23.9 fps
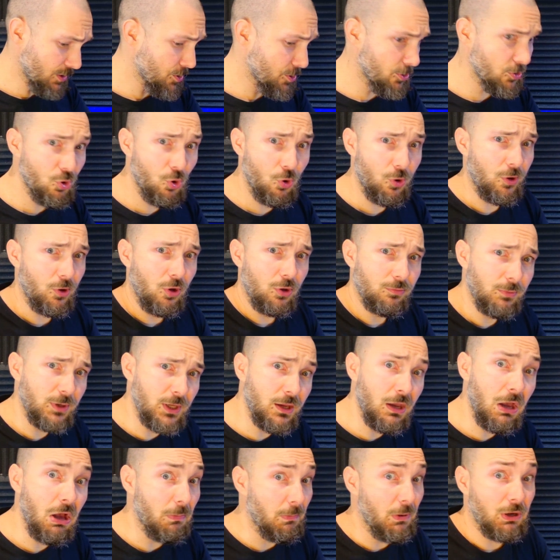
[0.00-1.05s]
growing on me.
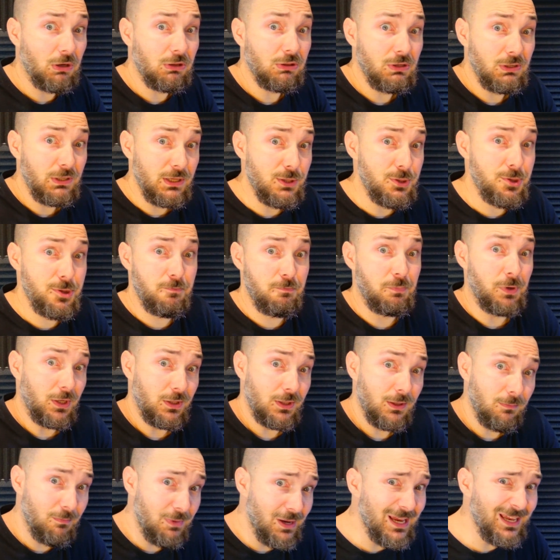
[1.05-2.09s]
Apparently it's
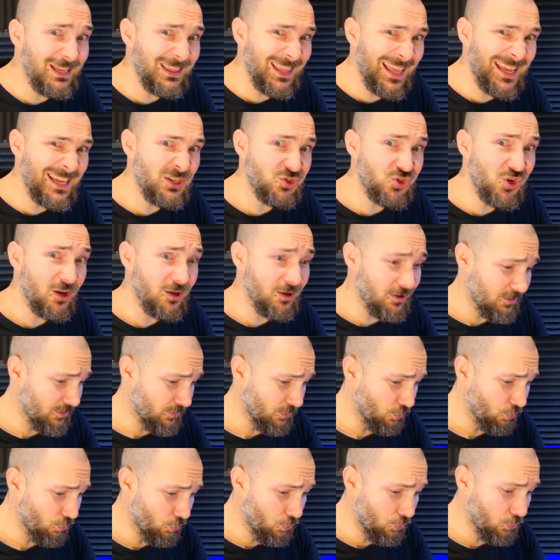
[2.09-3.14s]
pretty big in Asia.
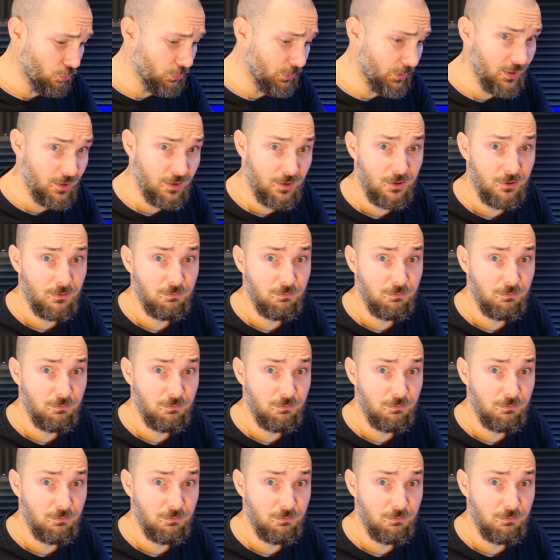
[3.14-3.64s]
Who the